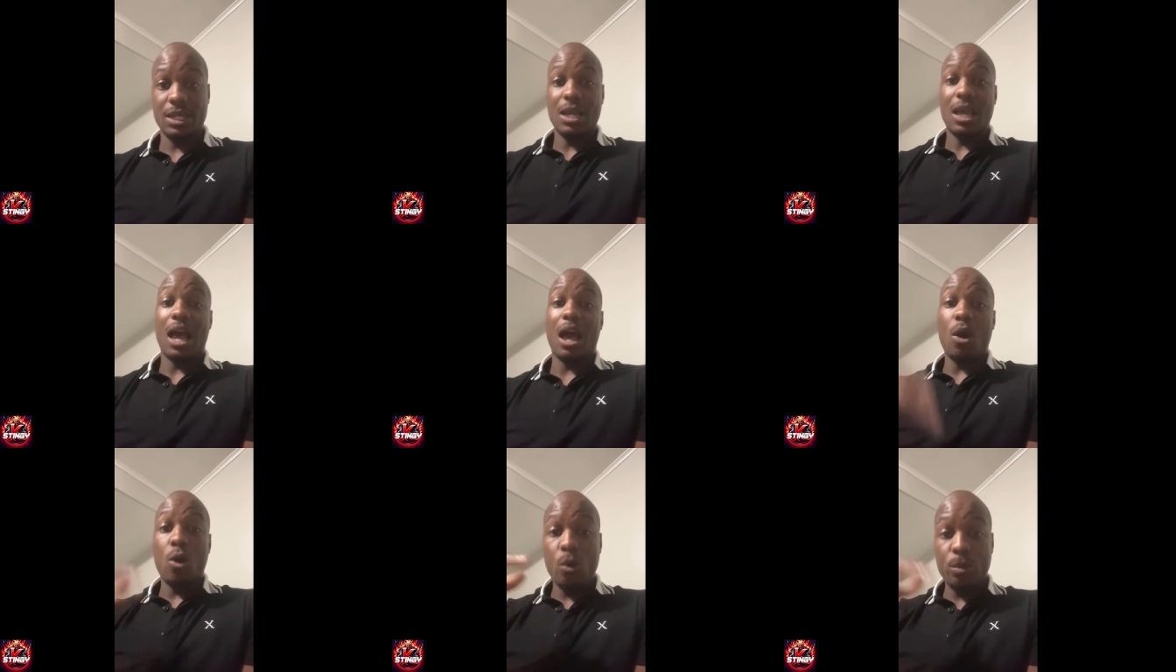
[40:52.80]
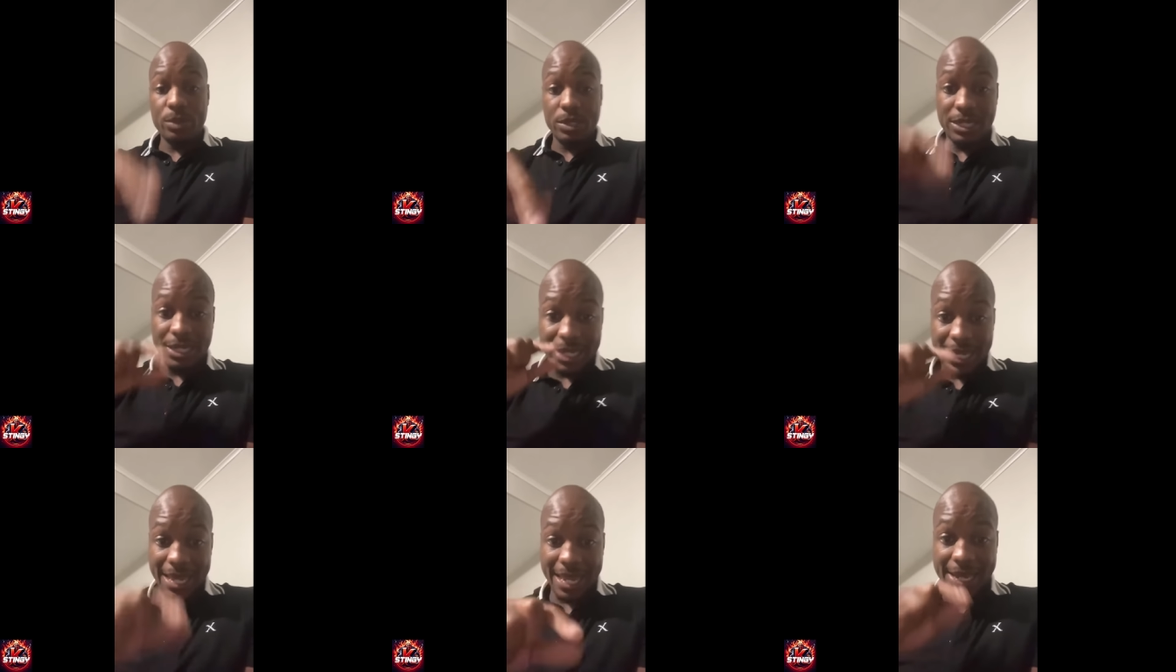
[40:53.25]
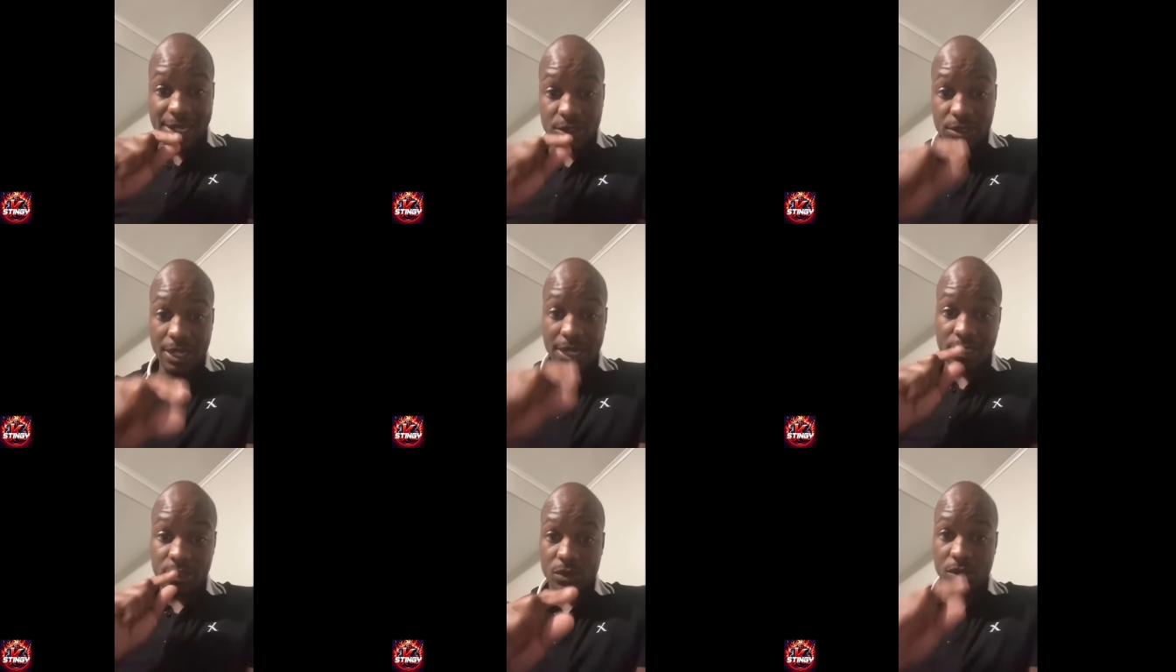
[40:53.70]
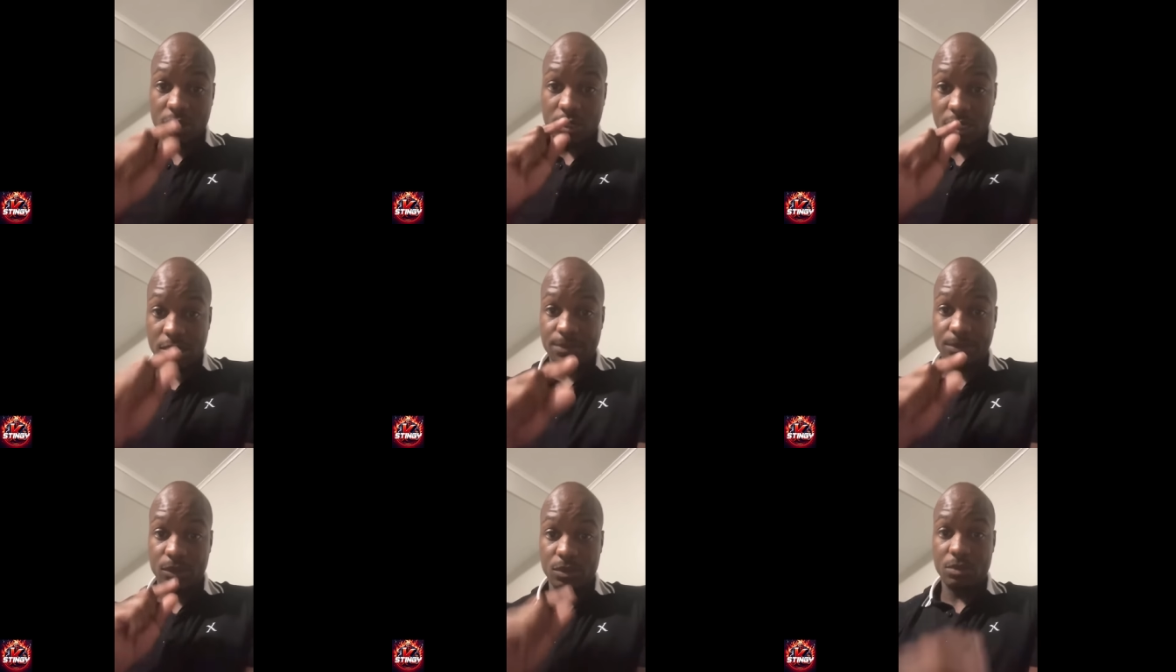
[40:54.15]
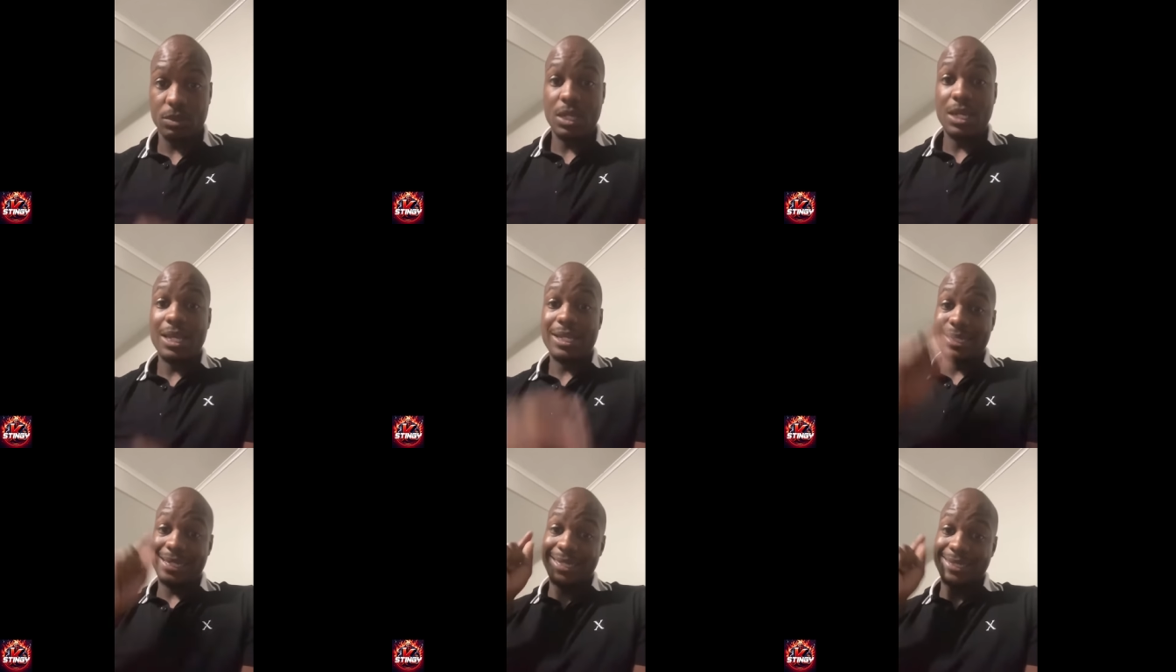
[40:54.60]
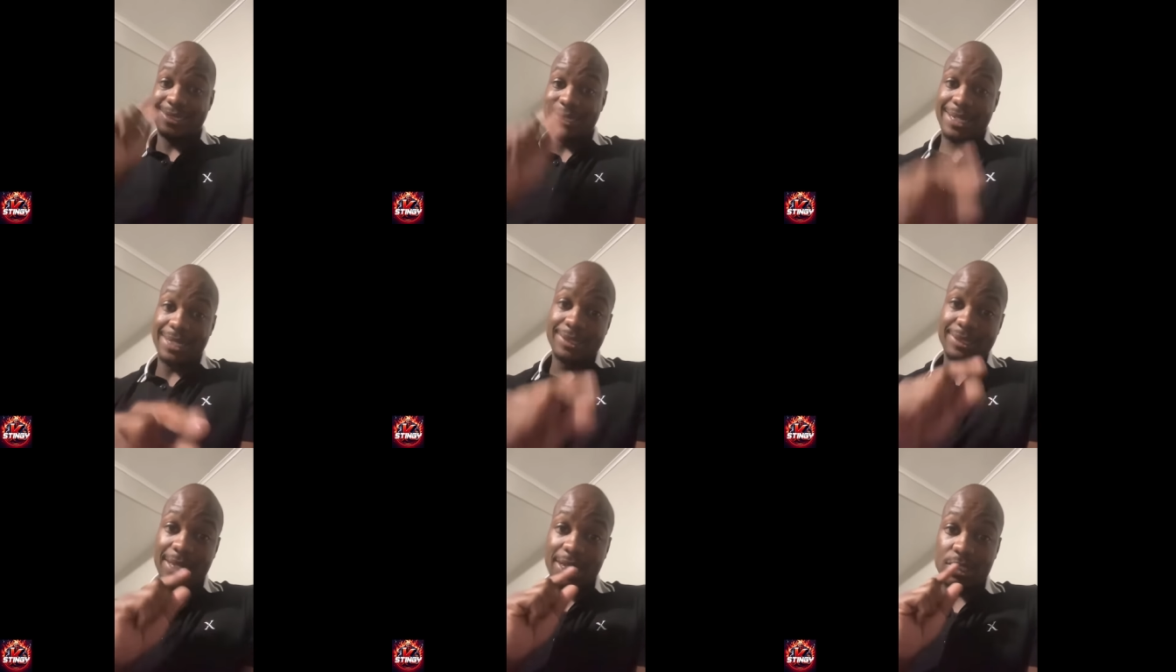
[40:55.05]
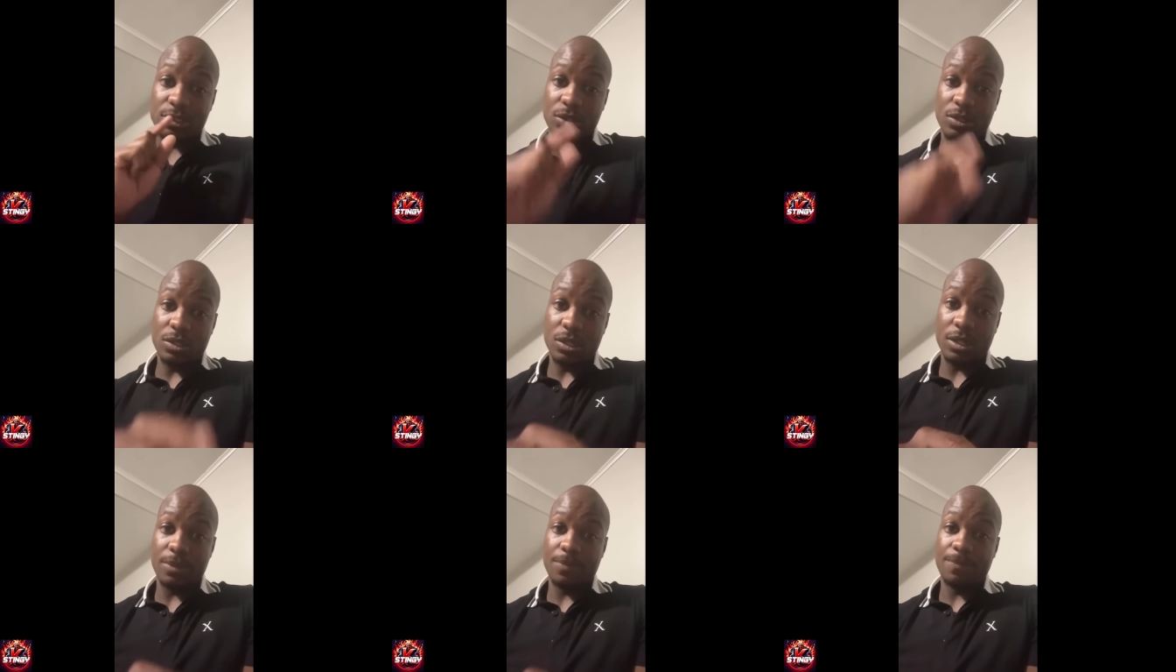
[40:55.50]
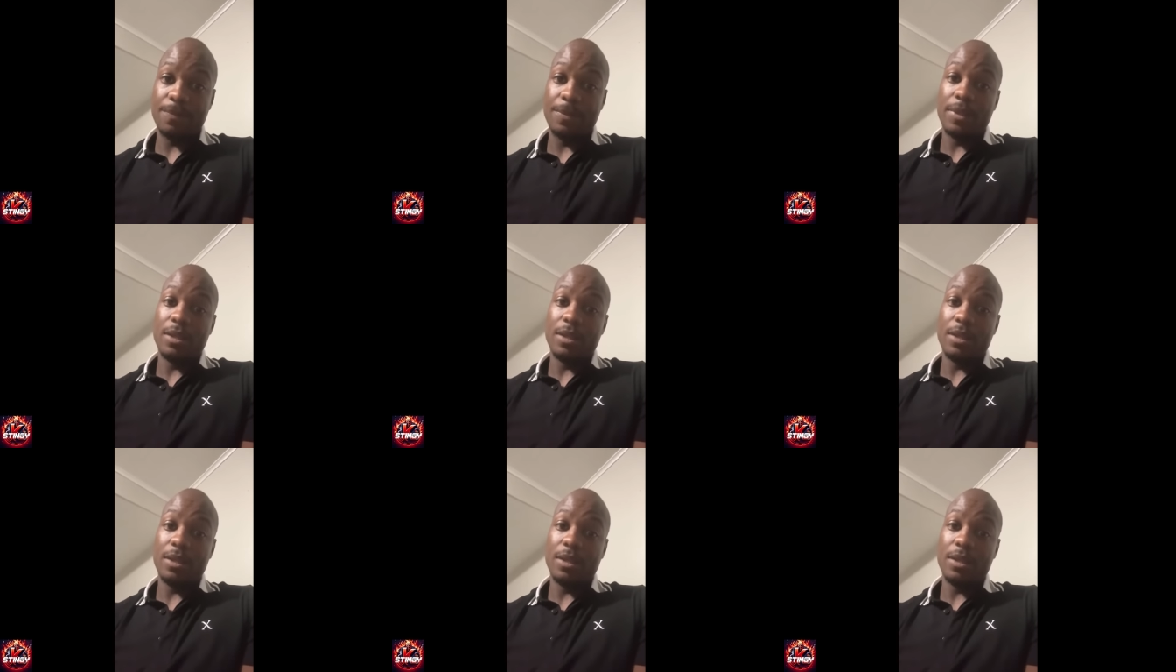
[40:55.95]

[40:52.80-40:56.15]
I hope you get that hatred out your heart, bro. That jealous out your heart.